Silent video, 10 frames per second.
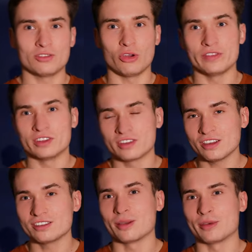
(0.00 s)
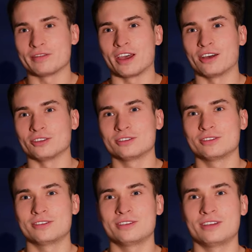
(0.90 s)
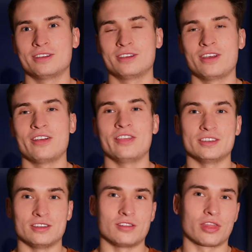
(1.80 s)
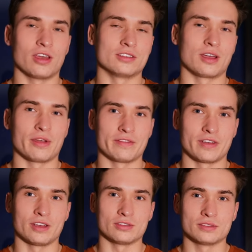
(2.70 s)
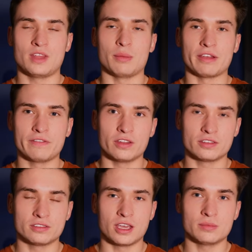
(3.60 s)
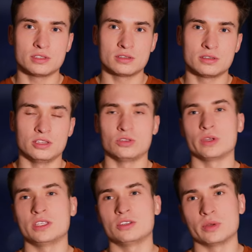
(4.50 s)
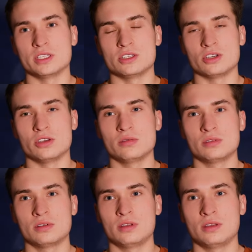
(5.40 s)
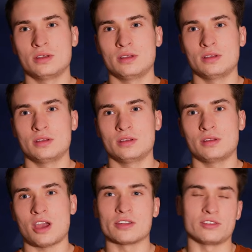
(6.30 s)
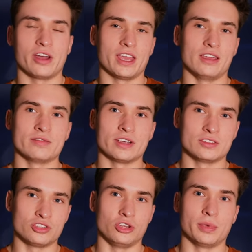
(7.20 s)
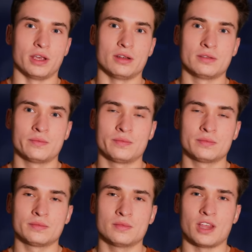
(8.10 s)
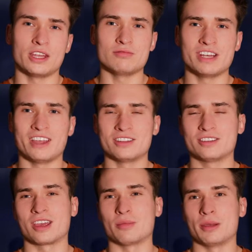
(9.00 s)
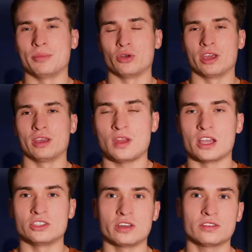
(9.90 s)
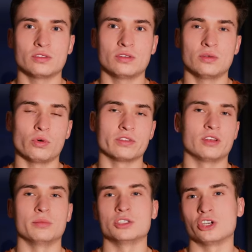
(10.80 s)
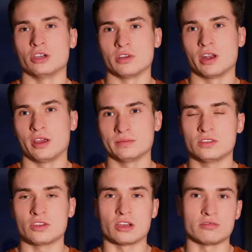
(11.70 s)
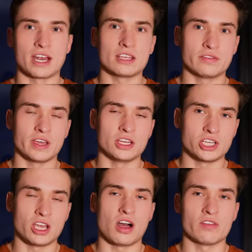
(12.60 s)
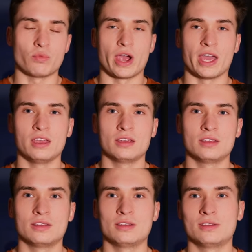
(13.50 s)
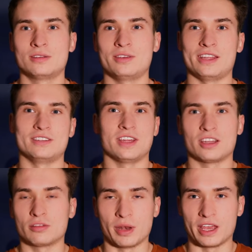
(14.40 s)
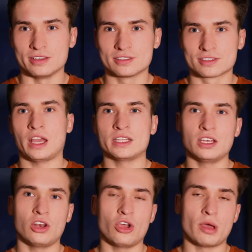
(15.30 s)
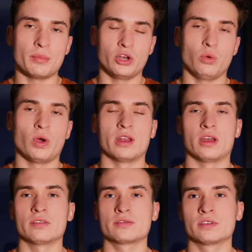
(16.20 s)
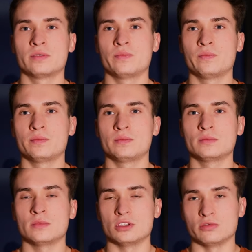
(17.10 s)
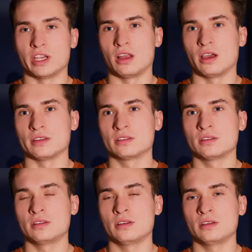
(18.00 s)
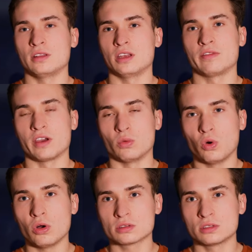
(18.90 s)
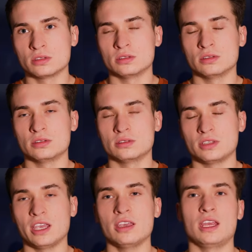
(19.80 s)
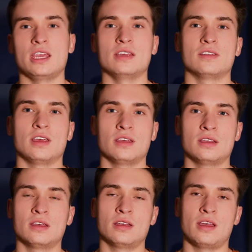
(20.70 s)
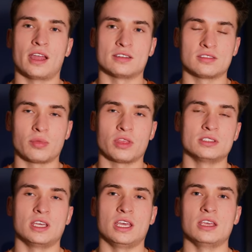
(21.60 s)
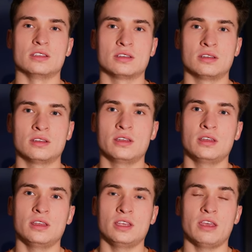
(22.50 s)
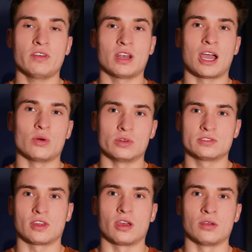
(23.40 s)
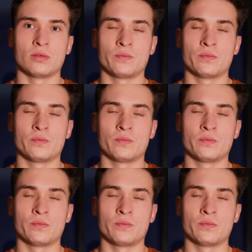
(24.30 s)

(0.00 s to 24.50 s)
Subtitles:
not even the second time I failed. This is the third time I failed. In my first attempt in 2022, I was naive and stupid. I didn't really understand my body. I just wasn't a mature runner. So I ran out of energy halfway, in sixth place. I didn't know my body well enough to realise that if I'd walked, taken it easy, had something to eat, given an hour or so,